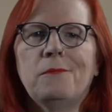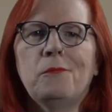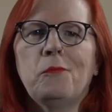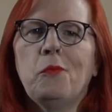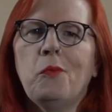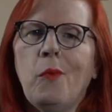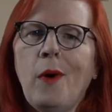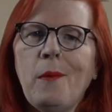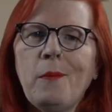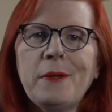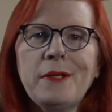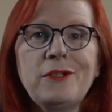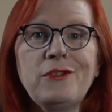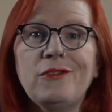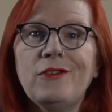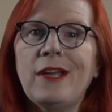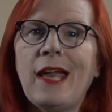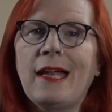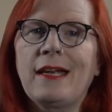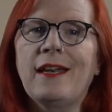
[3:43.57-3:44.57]
What we
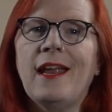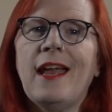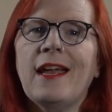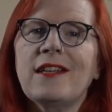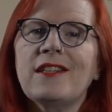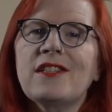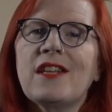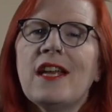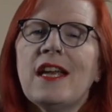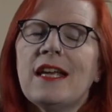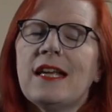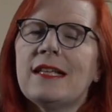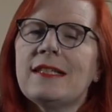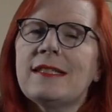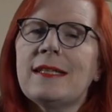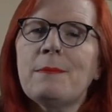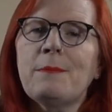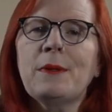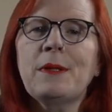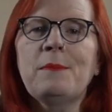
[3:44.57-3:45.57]
do get next
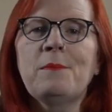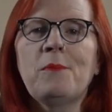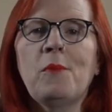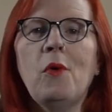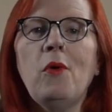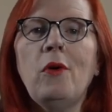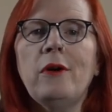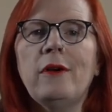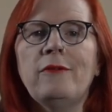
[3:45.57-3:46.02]
is simply more